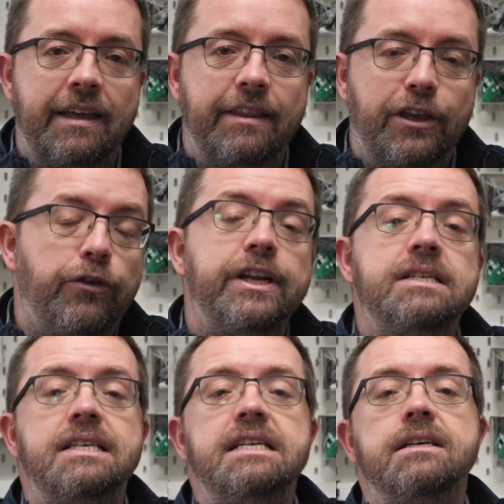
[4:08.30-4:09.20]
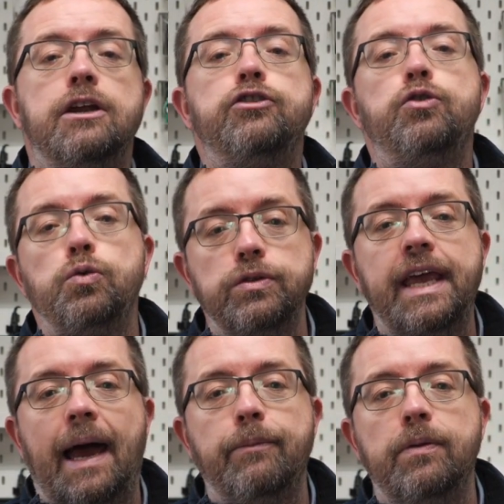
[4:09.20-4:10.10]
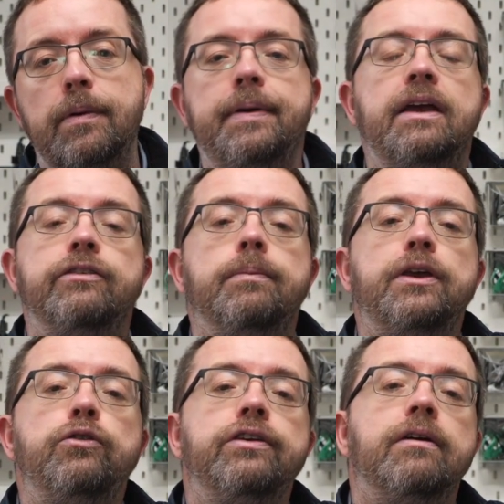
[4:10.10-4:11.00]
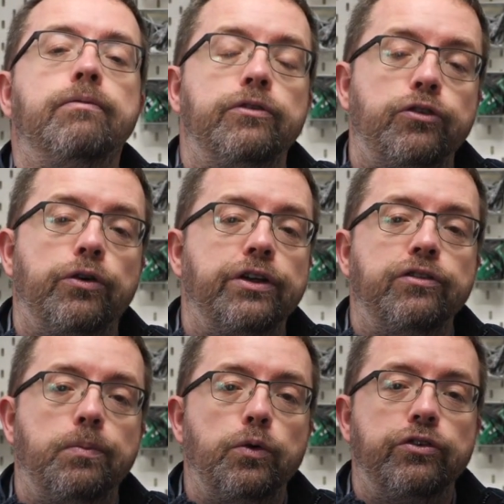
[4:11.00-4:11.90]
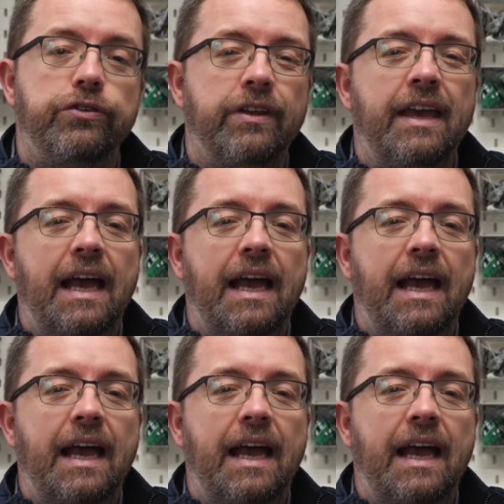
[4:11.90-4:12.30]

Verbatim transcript: The Uranus C is an uncooled camera, but because I'll be using it for short exposures,